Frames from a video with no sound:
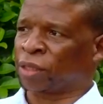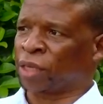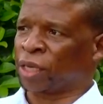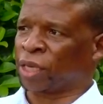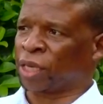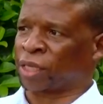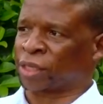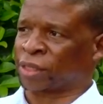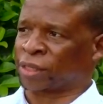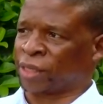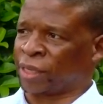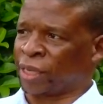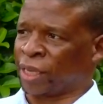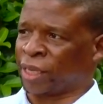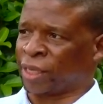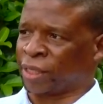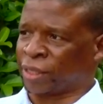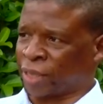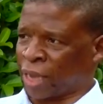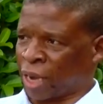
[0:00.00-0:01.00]
has
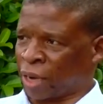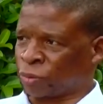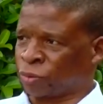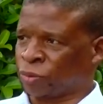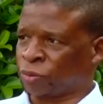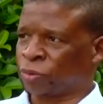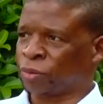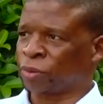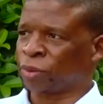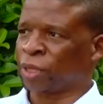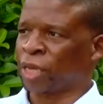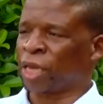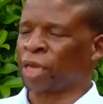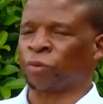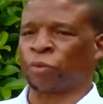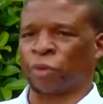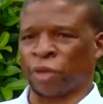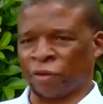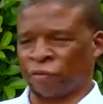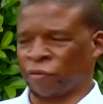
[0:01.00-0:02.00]
laid down,
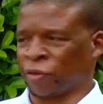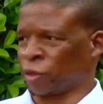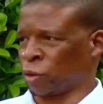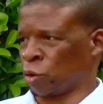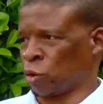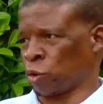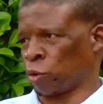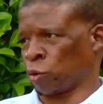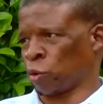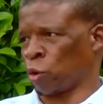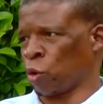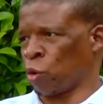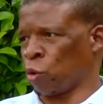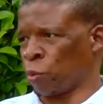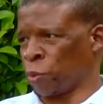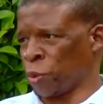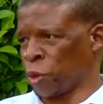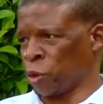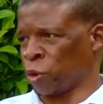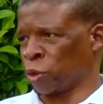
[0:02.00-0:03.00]
and we even go
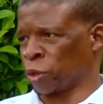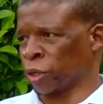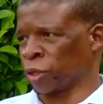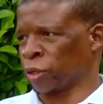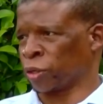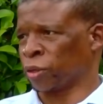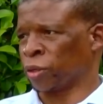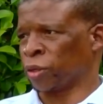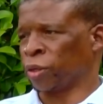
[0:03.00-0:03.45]
beyond.